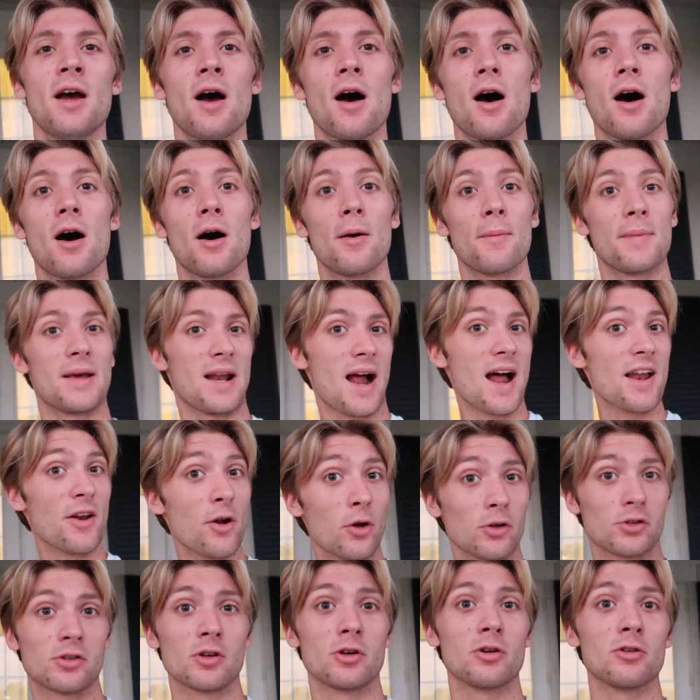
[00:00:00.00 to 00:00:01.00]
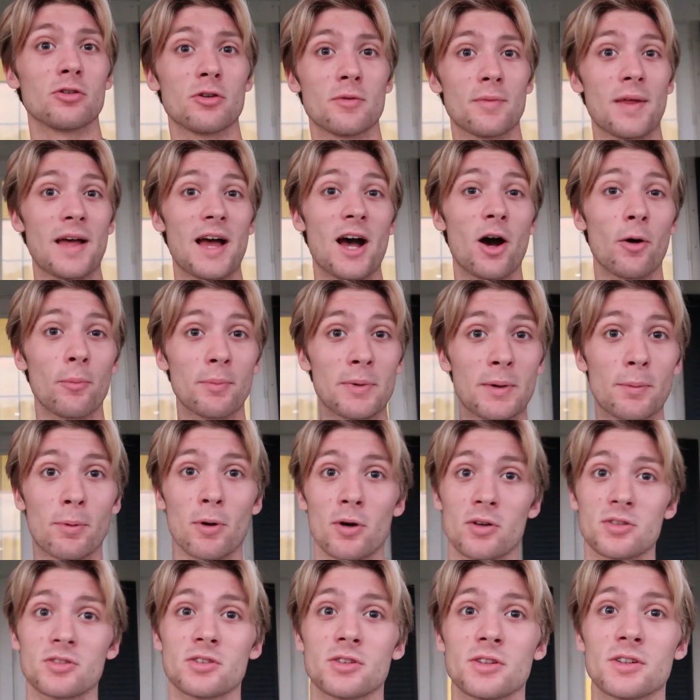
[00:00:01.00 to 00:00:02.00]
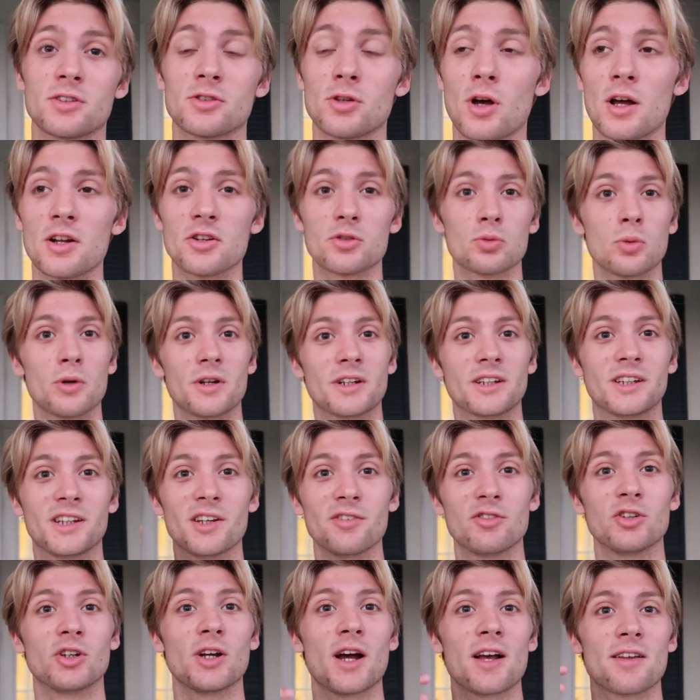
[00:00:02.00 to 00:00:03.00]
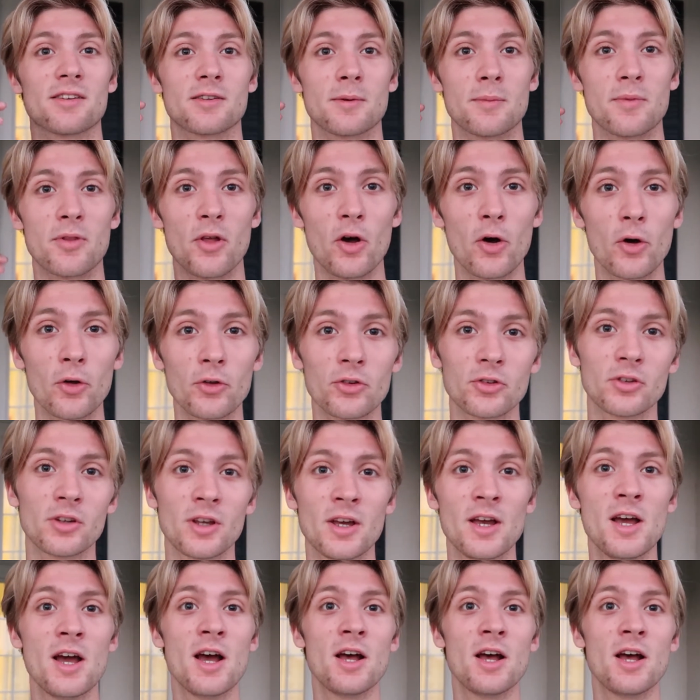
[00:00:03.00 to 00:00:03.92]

Um, and I know some of them that helped me personally. So I just want to give you guys some of those.